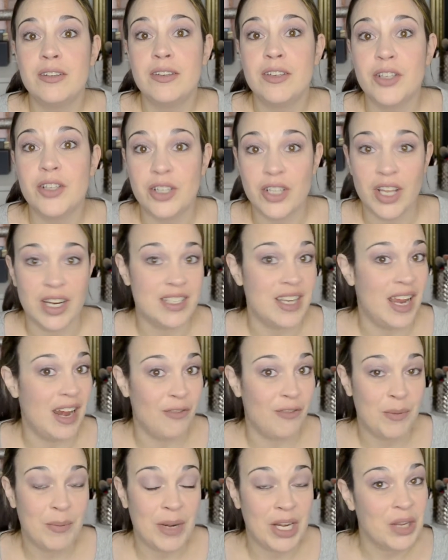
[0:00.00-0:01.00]
Good luck to
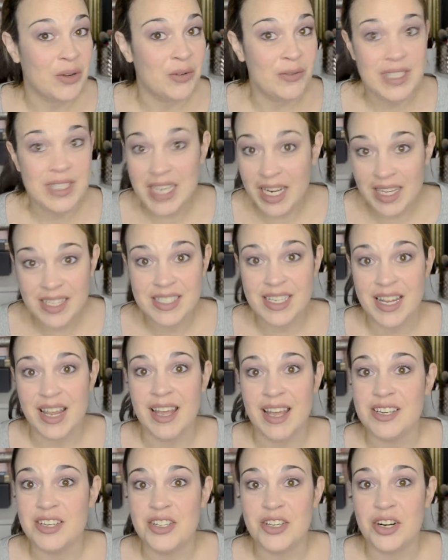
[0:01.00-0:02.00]
everybody who does
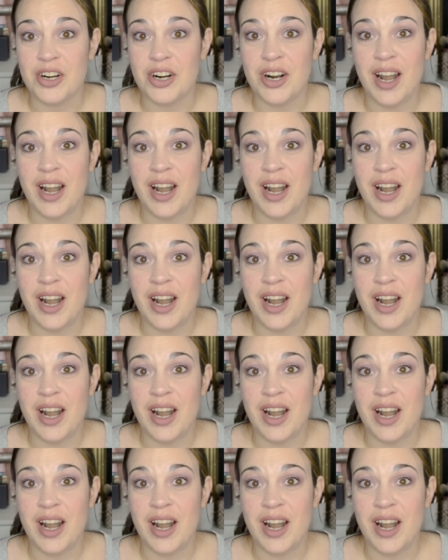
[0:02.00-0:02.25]
enter.